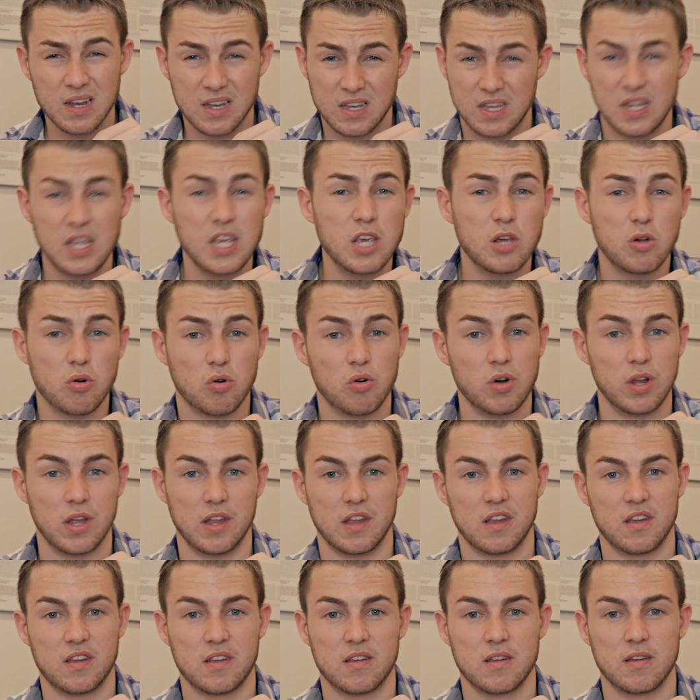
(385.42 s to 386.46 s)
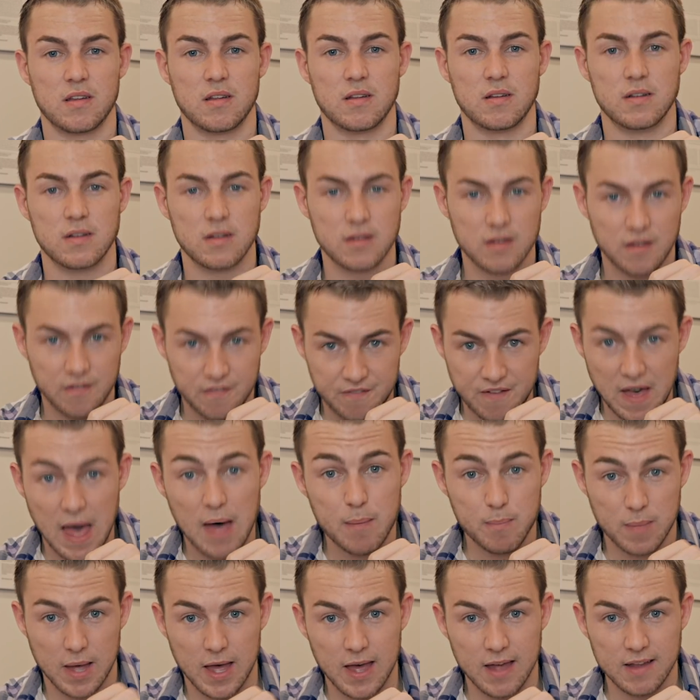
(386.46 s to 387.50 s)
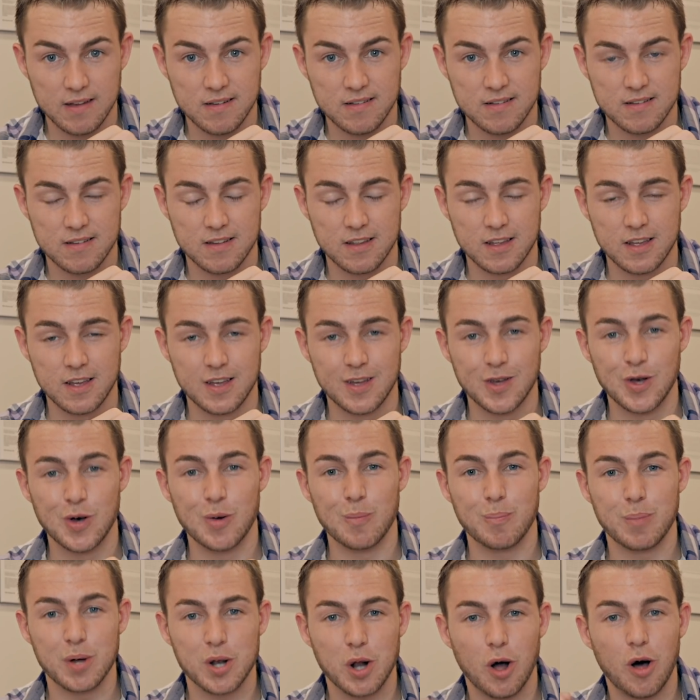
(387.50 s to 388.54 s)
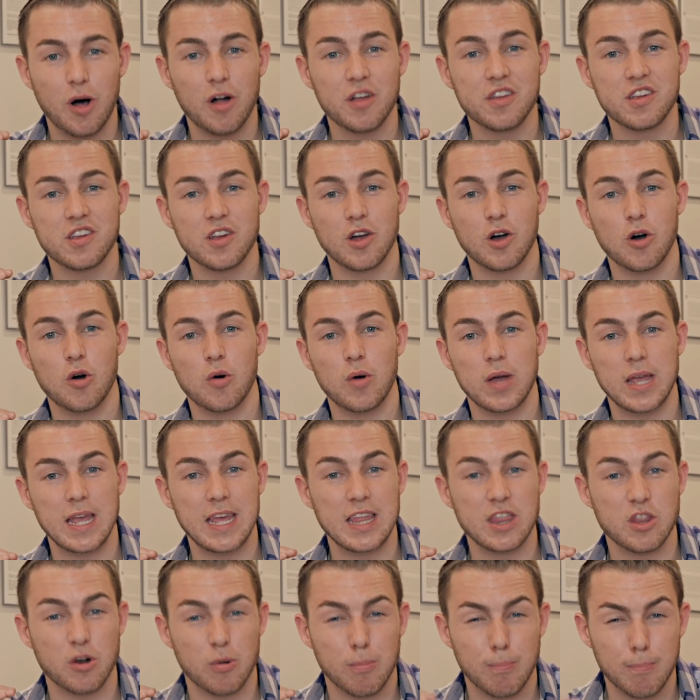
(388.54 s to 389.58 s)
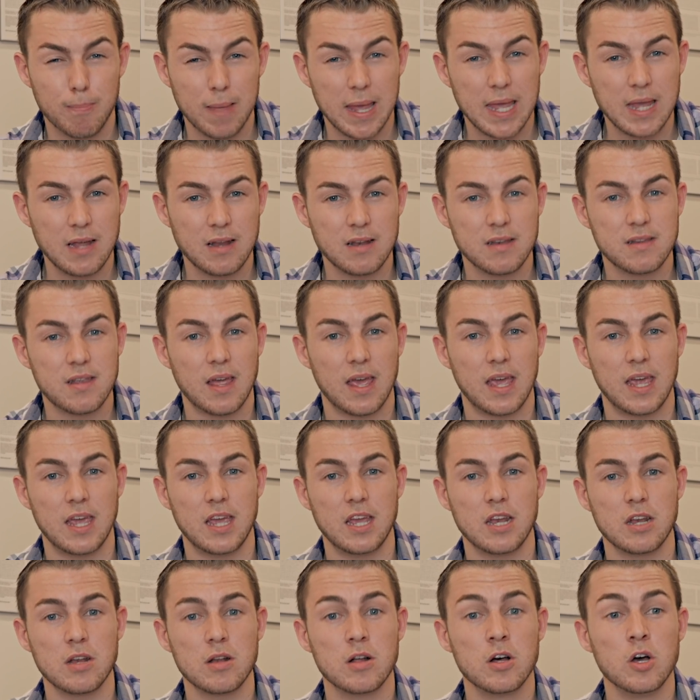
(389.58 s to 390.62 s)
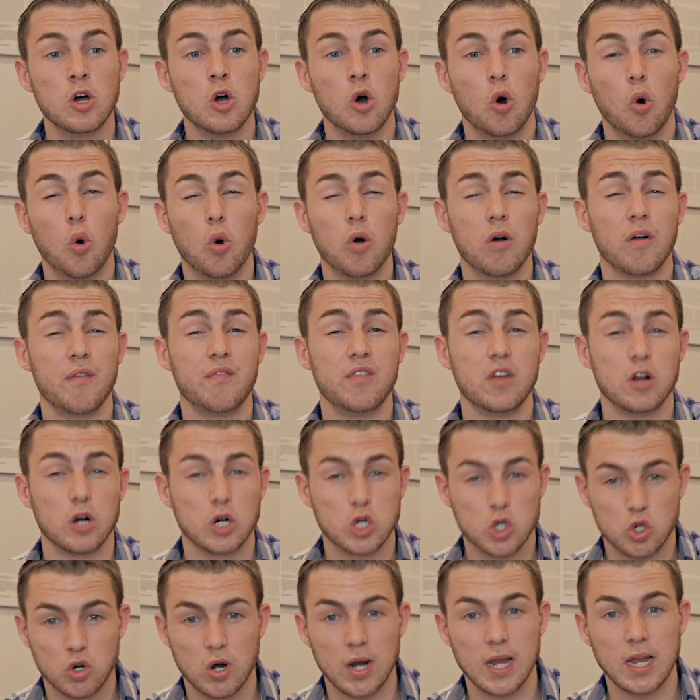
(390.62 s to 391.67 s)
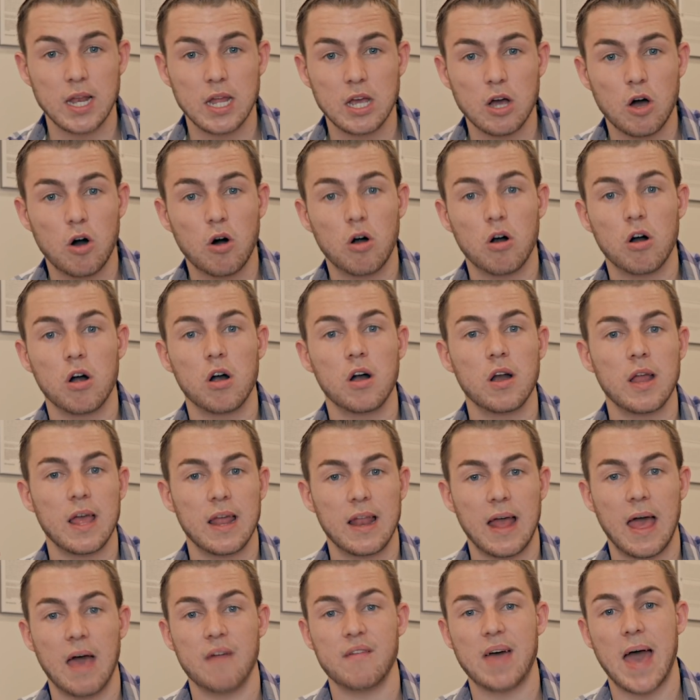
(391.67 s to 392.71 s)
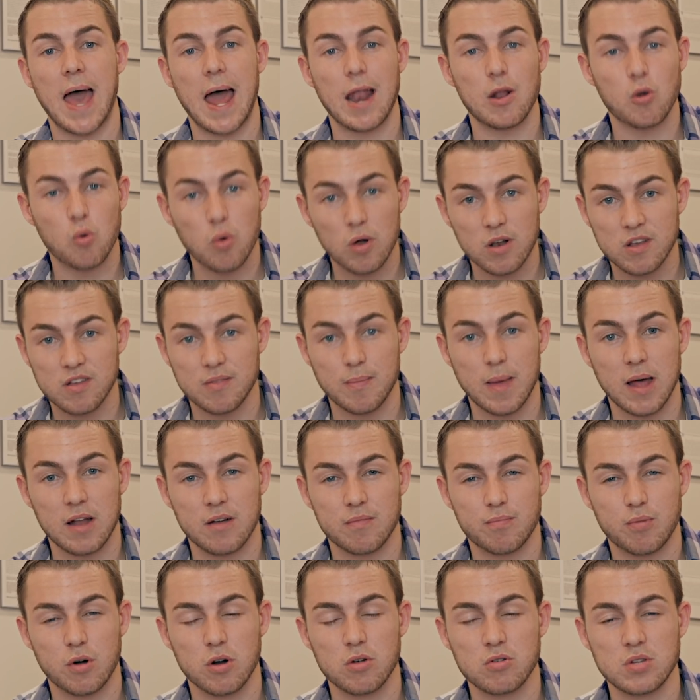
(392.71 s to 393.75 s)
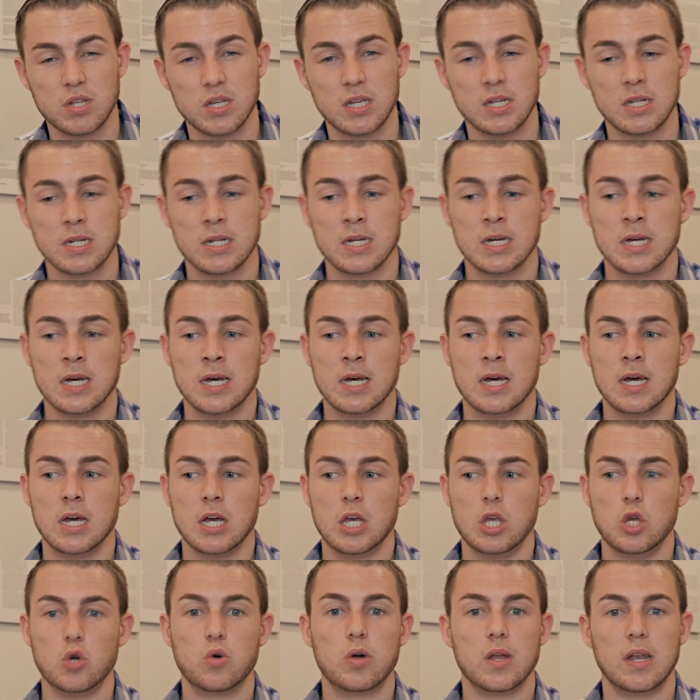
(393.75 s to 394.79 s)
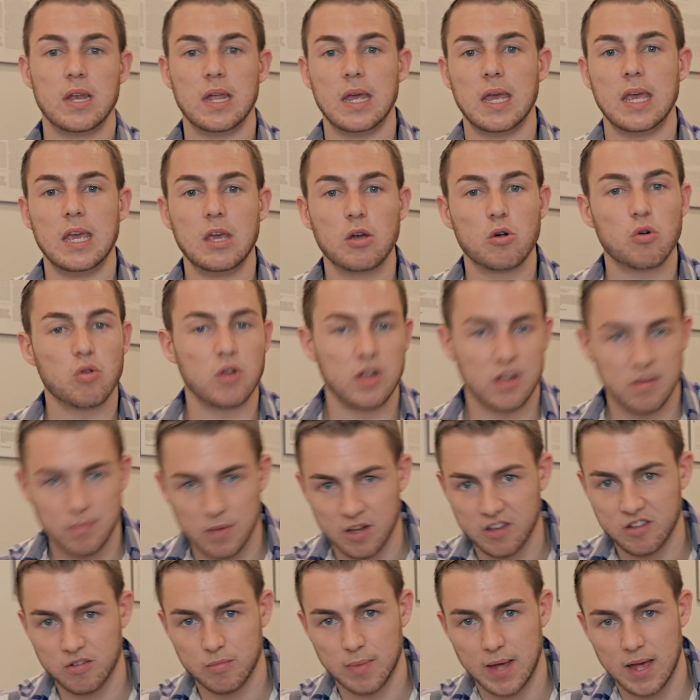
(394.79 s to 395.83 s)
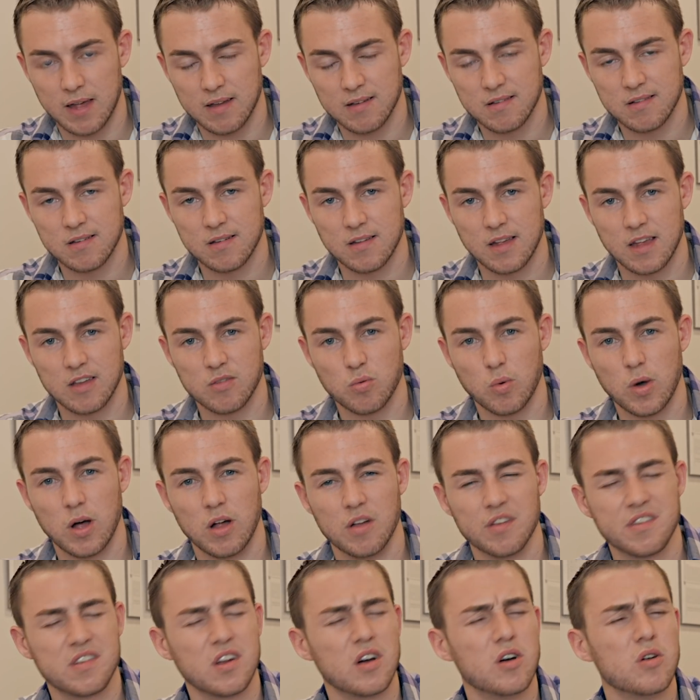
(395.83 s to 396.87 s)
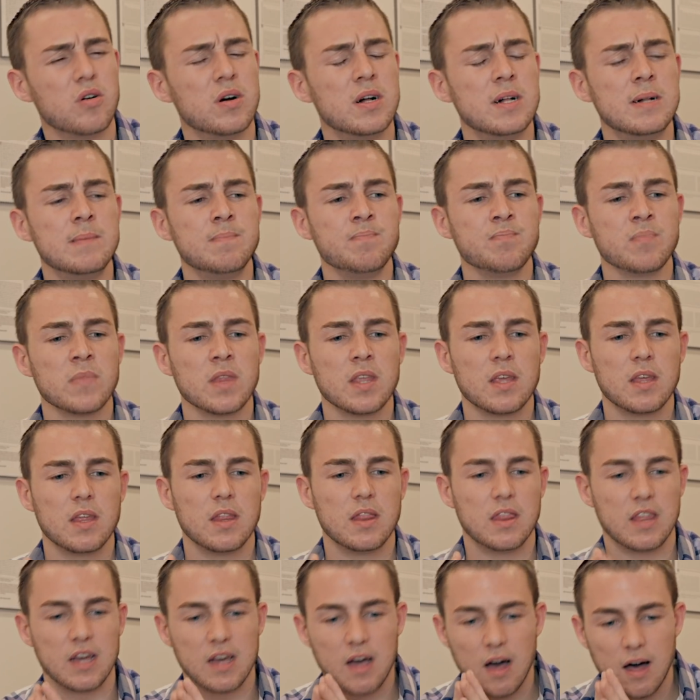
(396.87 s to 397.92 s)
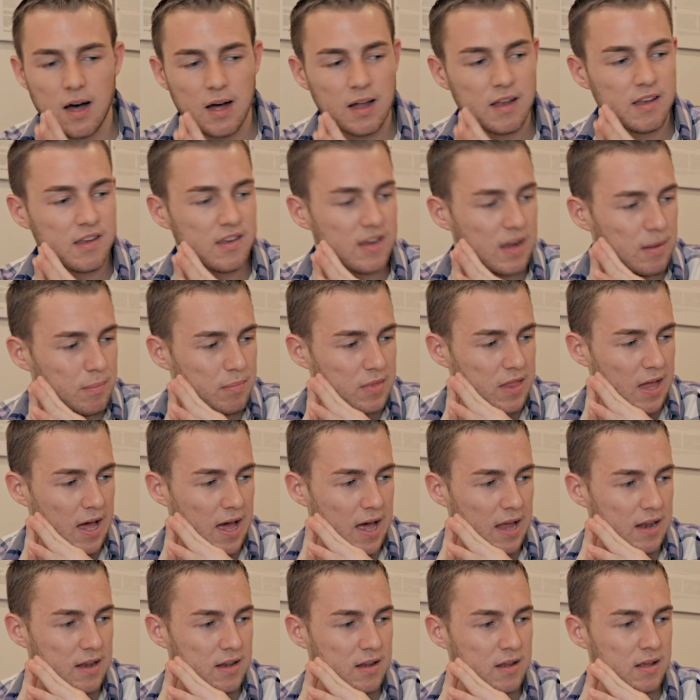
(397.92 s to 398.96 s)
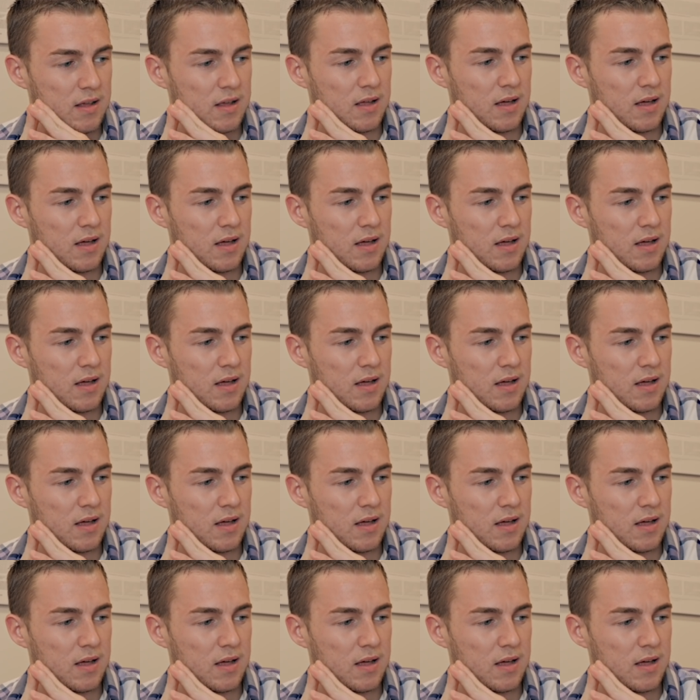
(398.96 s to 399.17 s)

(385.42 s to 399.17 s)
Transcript: decrease fat mass, but also either maintain, or if you're training hard and have adequate amount of protein, you can increase muscle mass as well. So the concept that